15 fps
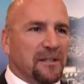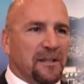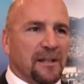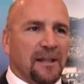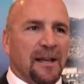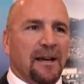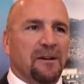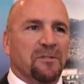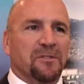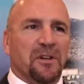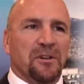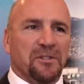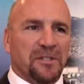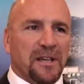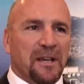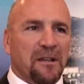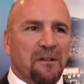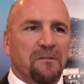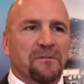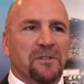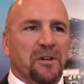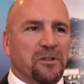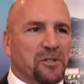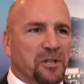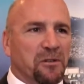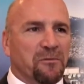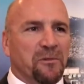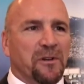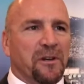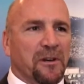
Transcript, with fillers: It allows ourselves, our children,